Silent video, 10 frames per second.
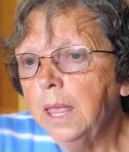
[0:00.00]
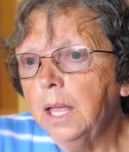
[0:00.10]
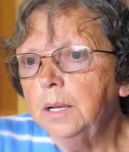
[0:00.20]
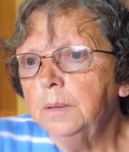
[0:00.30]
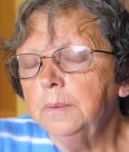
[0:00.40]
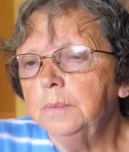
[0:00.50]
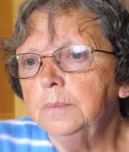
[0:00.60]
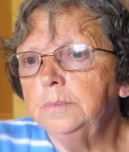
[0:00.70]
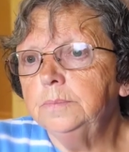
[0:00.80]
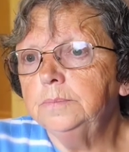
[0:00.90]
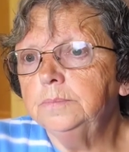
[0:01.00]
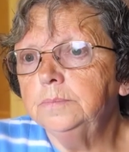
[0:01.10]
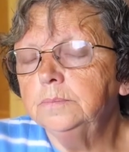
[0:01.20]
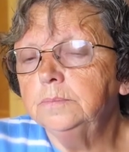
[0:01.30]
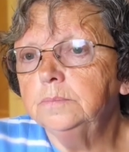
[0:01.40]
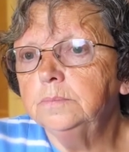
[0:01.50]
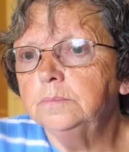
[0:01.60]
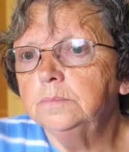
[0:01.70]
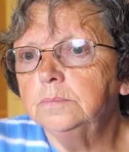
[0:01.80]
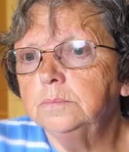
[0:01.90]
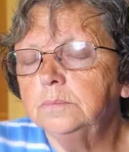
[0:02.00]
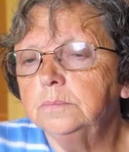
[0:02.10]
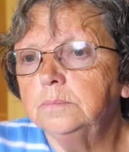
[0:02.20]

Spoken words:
Yeah, when I was in Indianapolis,